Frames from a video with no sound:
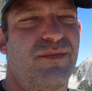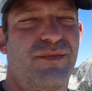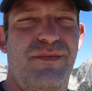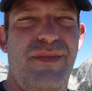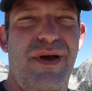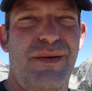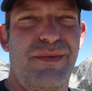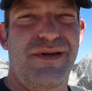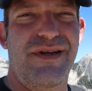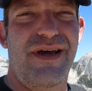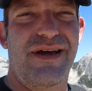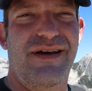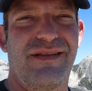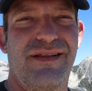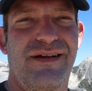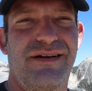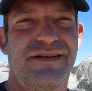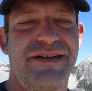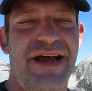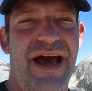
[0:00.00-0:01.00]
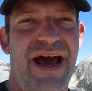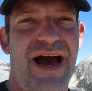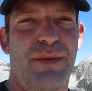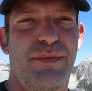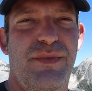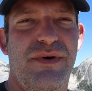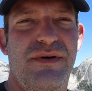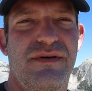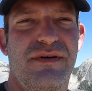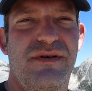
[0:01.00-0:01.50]
maybe take a little nap,
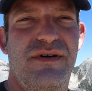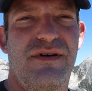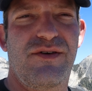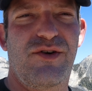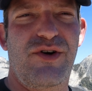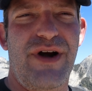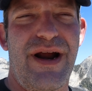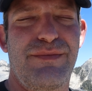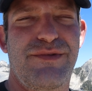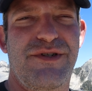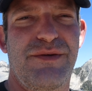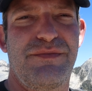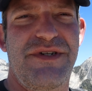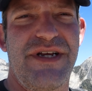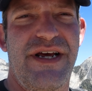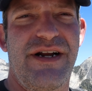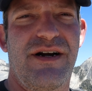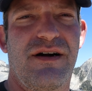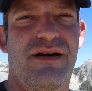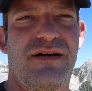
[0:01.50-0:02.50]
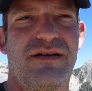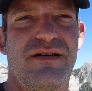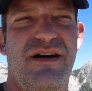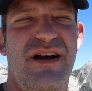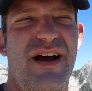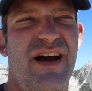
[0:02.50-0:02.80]
grab some dinner,